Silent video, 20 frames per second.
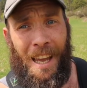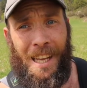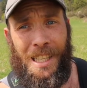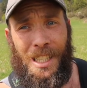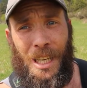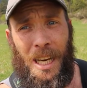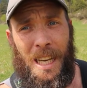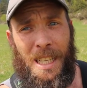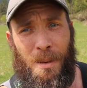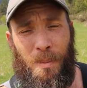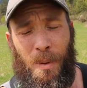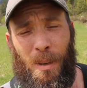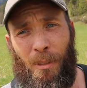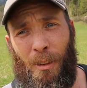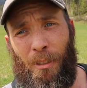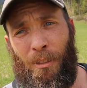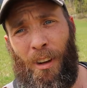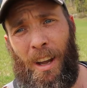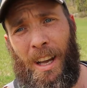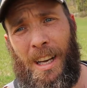And today's a bit
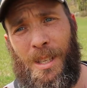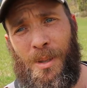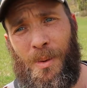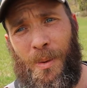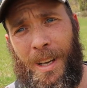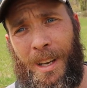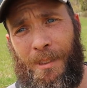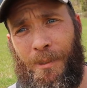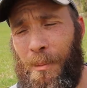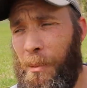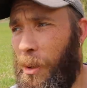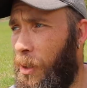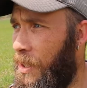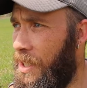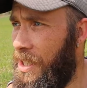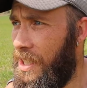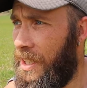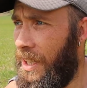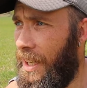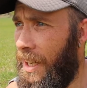of a fail as well, if I'm
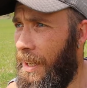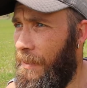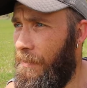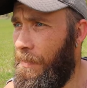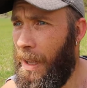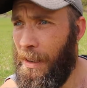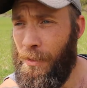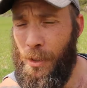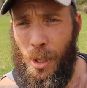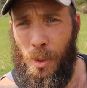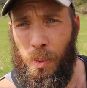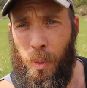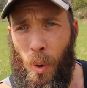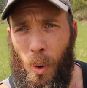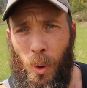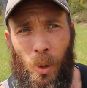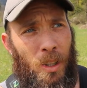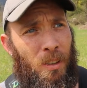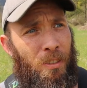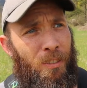honest. Um, I've just
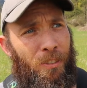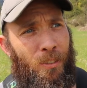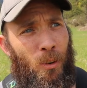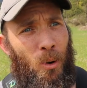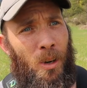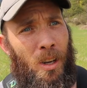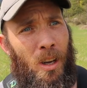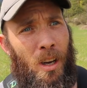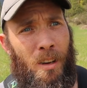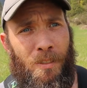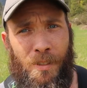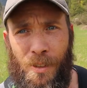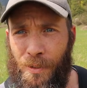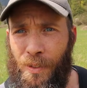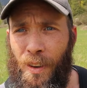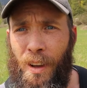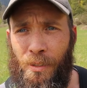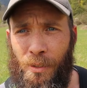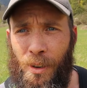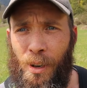walked four and a half to
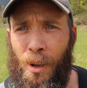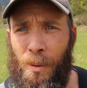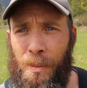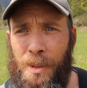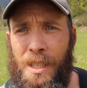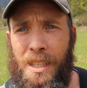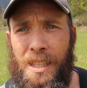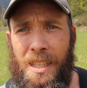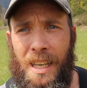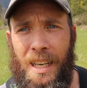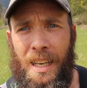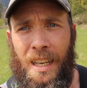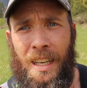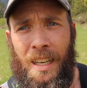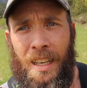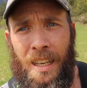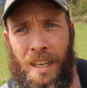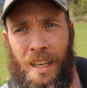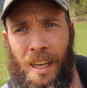five kilometres here.